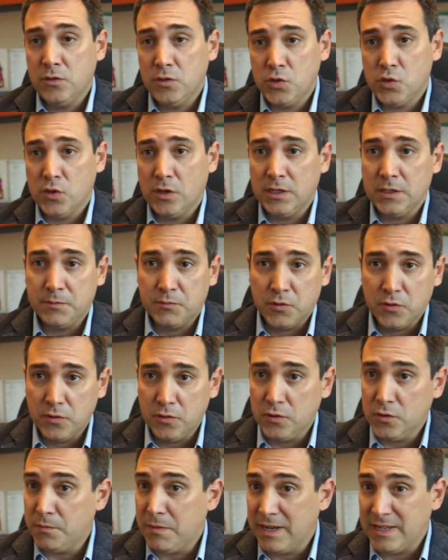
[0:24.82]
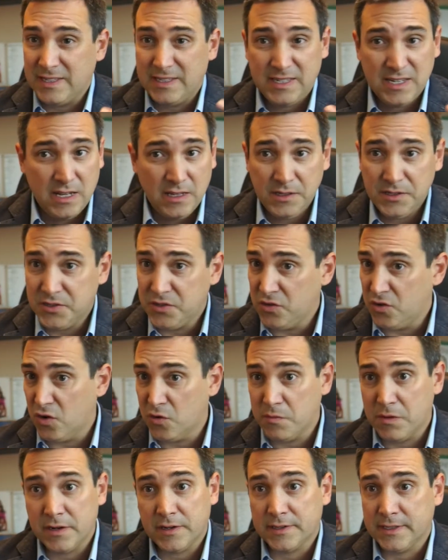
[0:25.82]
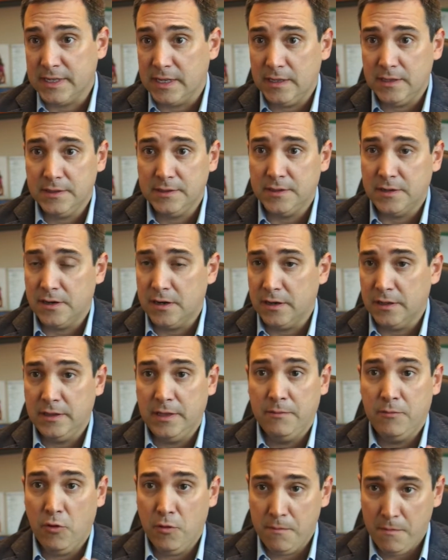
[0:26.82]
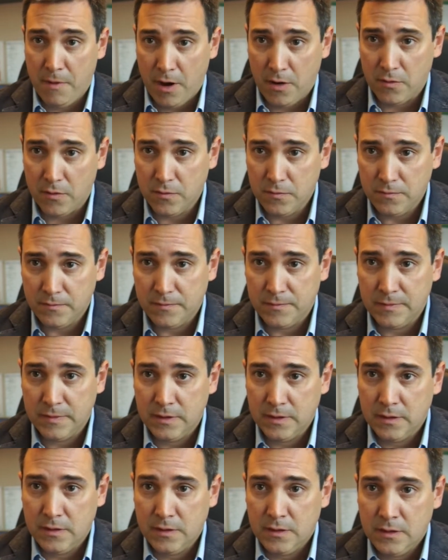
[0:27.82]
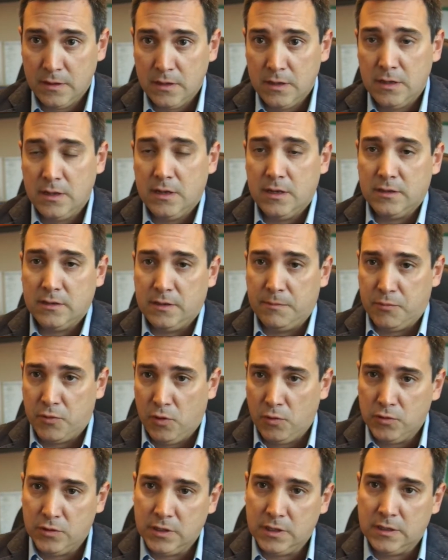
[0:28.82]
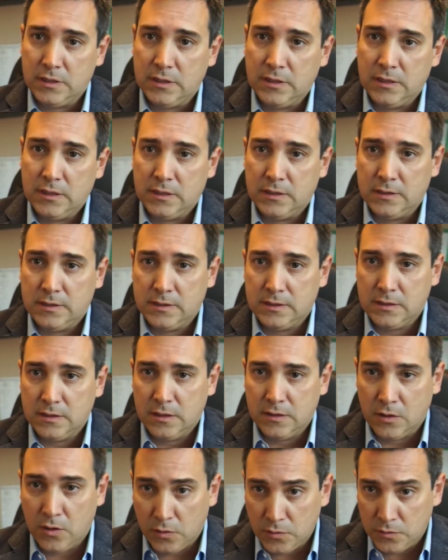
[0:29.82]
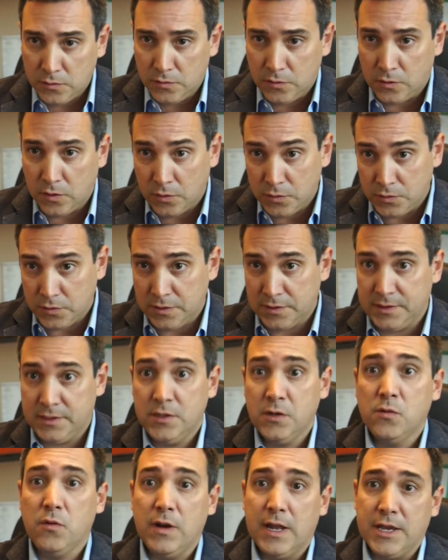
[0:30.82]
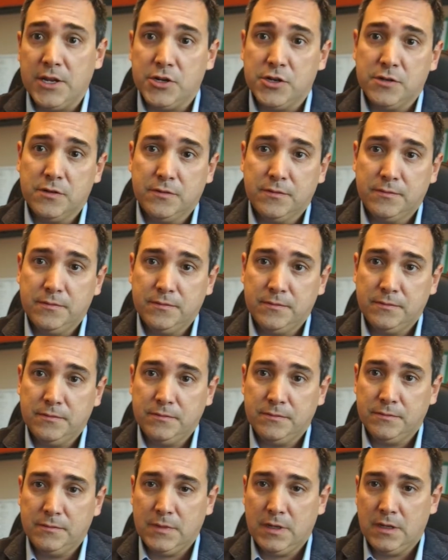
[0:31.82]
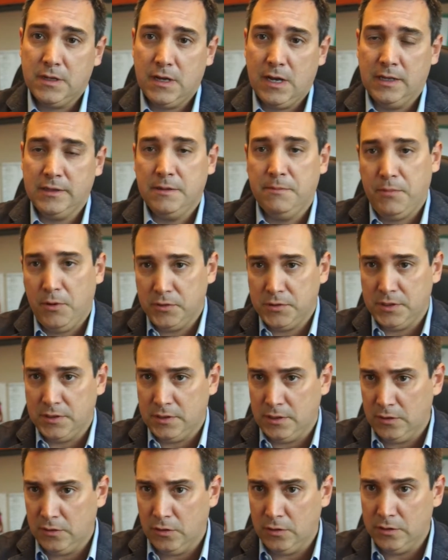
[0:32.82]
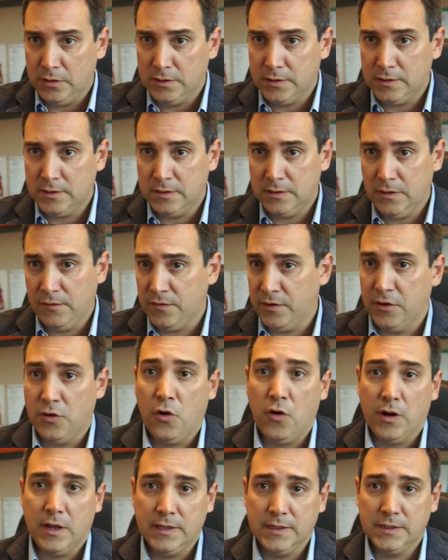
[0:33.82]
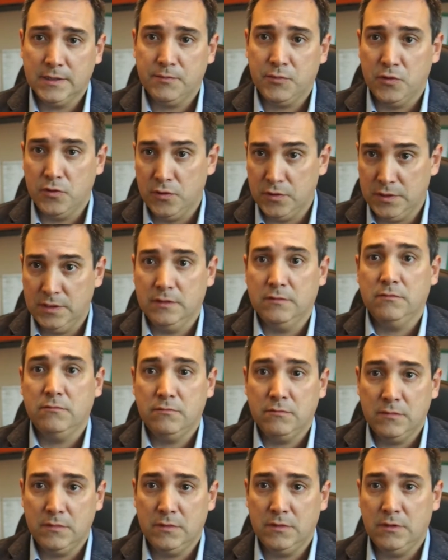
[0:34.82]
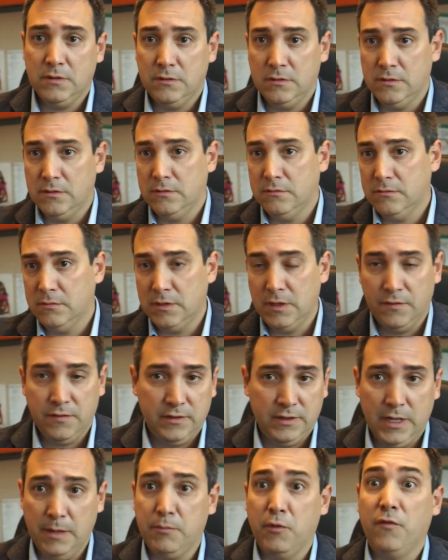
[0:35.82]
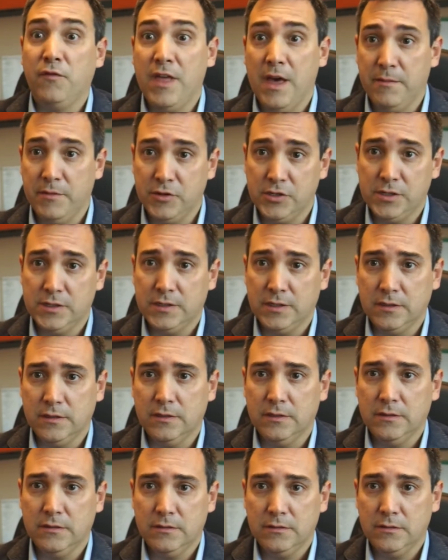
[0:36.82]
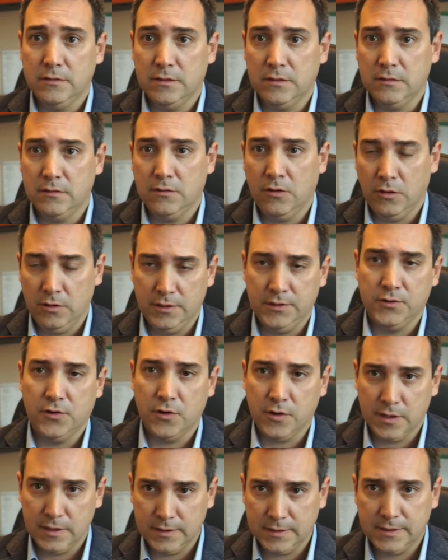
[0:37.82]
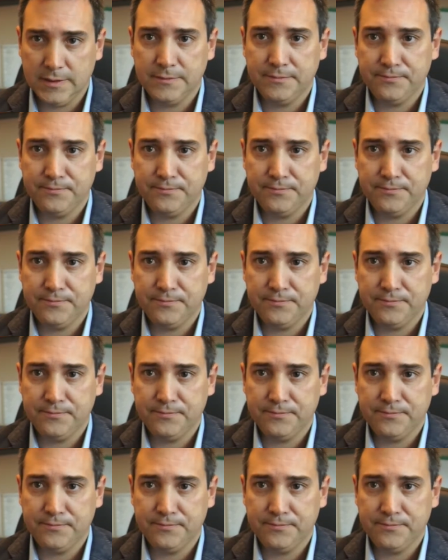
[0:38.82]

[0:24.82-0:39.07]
usually is produced by cells, normal cells that are in the bone marrow. The protein is, go, goes to the circulation and deposited in all these different organs, producing different type of damages in all these organs.